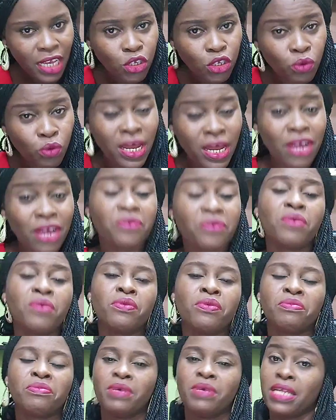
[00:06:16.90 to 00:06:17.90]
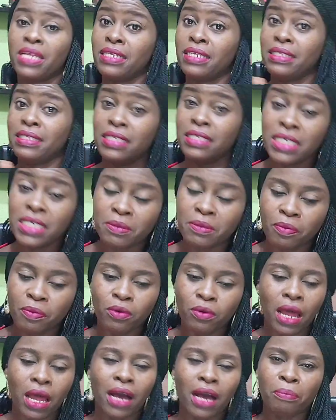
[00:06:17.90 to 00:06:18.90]
you would agree with me that these
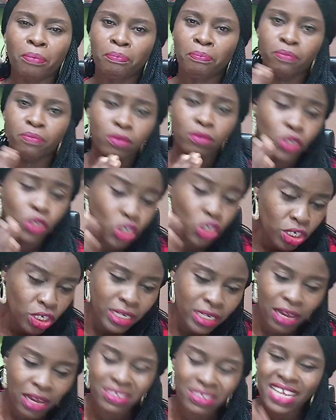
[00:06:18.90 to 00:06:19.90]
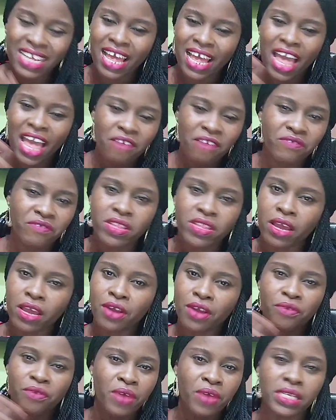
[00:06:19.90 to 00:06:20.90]
people are churning out everyday
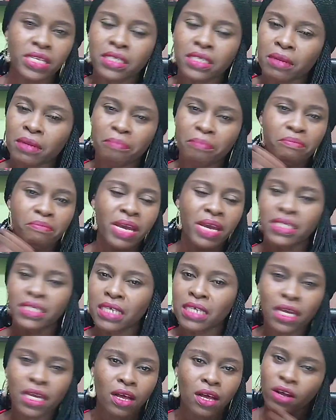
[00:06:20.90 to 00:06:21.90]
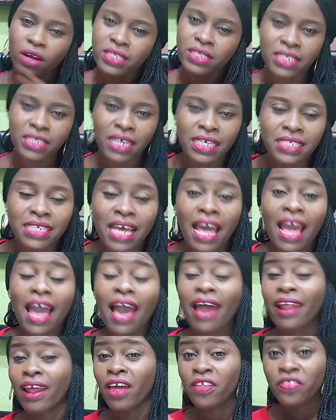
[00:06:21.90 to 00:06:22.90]
great and amazing content,
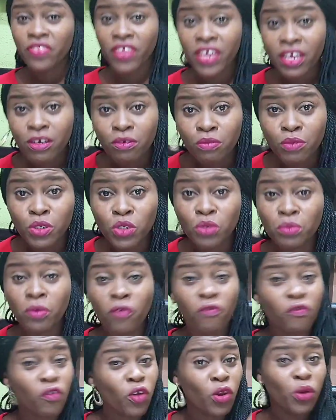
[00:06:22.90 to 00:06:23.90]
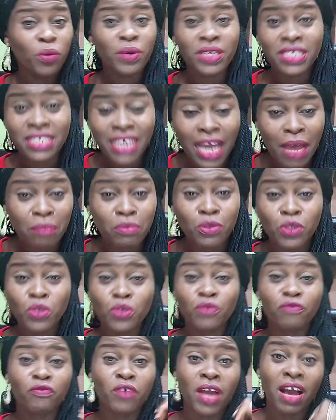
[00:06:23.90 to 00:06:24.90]
and I think we should be following them. You
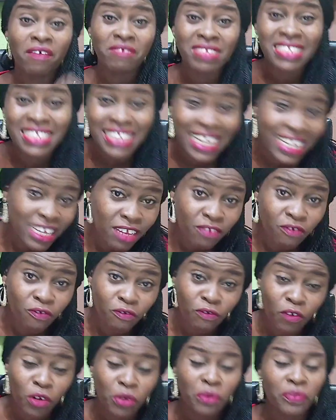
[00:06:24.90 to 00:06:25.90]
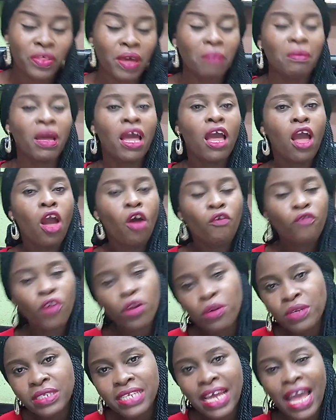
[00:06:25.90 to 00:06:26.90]
should, if you haven't started, follow them,
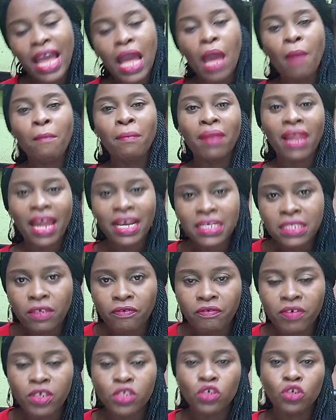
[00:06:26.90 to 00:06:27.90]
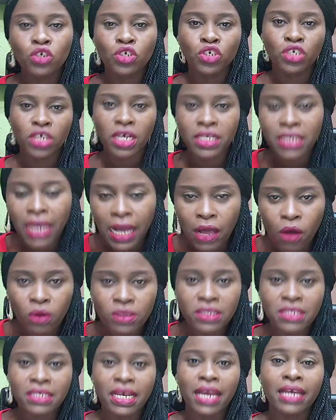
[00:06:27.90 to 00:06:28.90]
follow them, like the video, share their
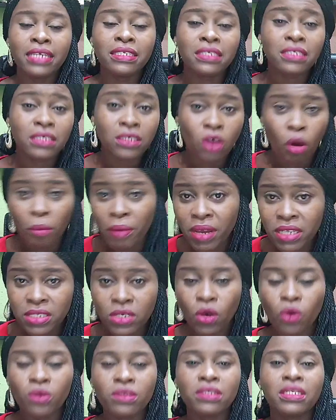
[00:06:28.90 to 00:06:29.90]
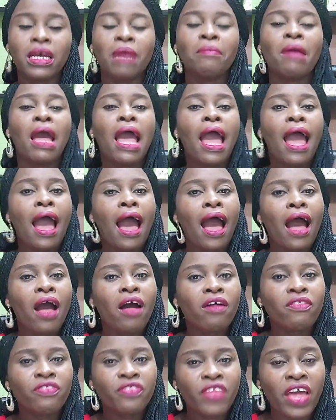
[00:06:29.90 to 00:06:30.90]
content, comment on them,
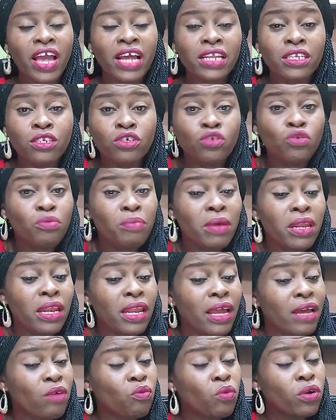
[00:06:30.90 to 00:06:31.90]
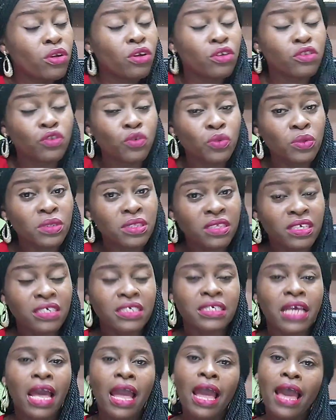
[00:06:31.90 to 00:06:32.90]
and then you may learn one or two
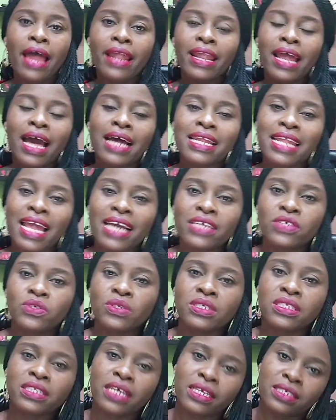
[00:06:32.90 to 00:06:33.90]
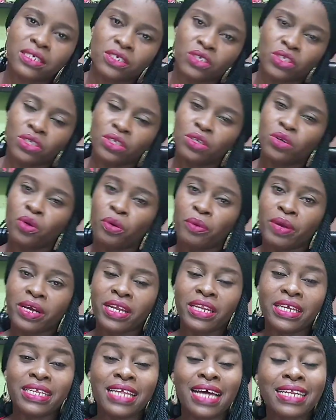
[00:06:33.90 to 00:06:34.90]
things. Now, I'd like to state
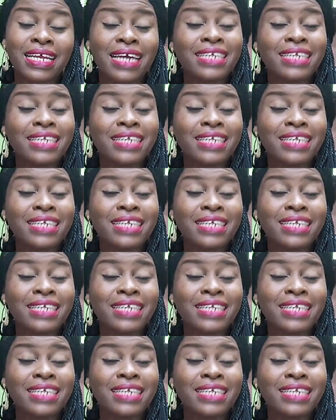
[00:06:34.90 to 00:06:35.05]
categorically that